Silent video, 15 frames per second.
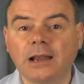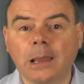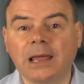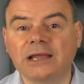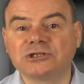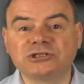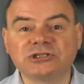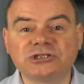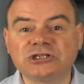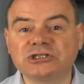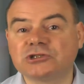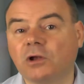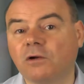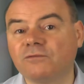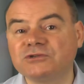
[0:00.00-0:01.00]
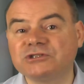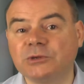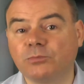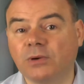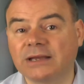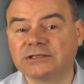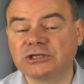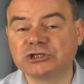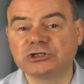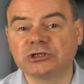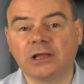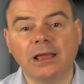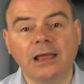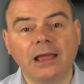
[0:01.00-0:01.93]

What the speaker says: licensed insolvency practitioner.